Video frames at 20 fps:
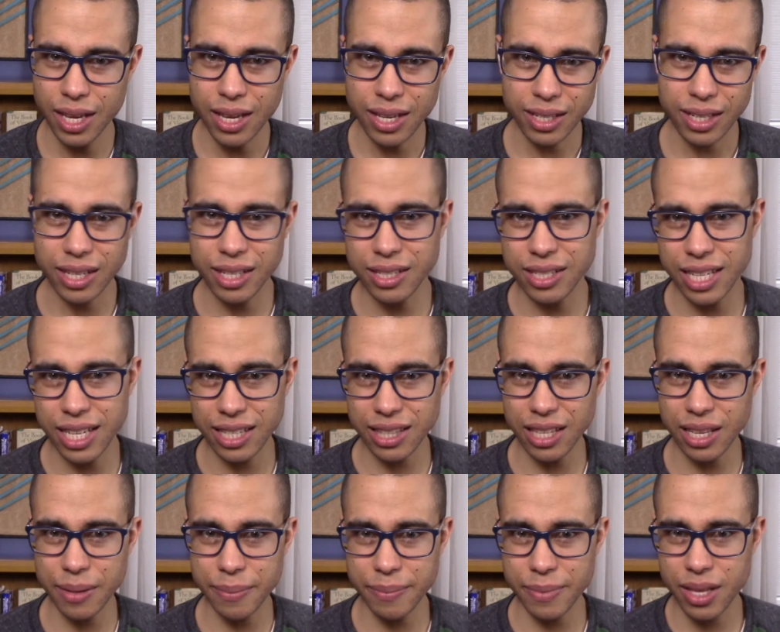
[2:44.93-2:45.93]
Gotta take
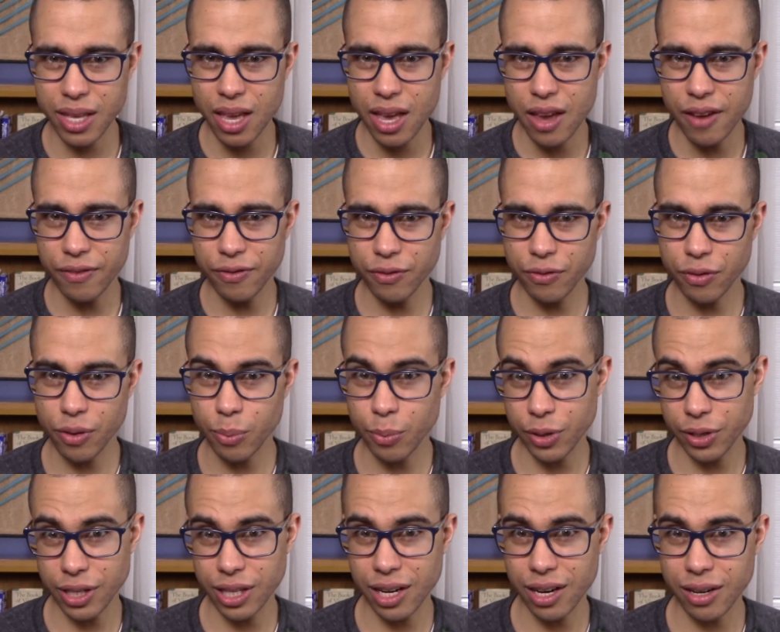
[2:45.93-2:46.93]
them from where
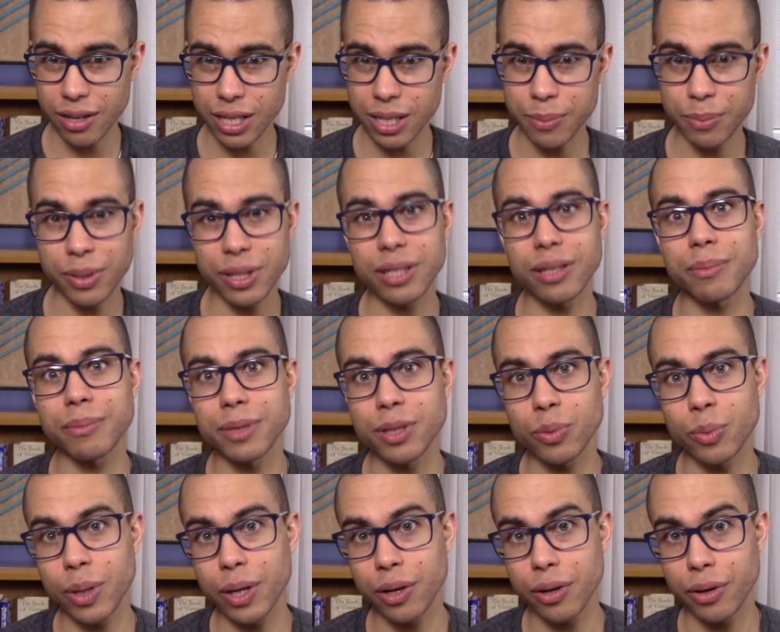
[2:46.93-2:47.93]
they are and bring them to
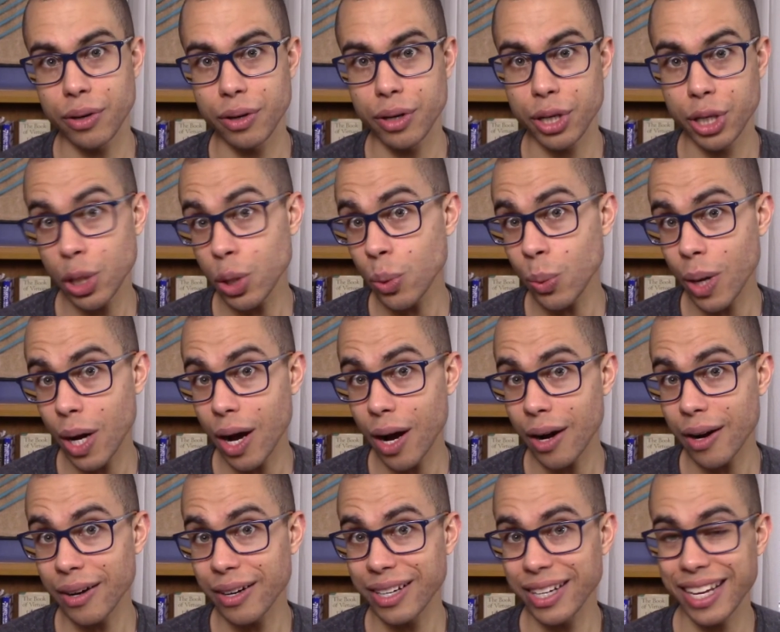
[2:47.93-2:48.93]
where you are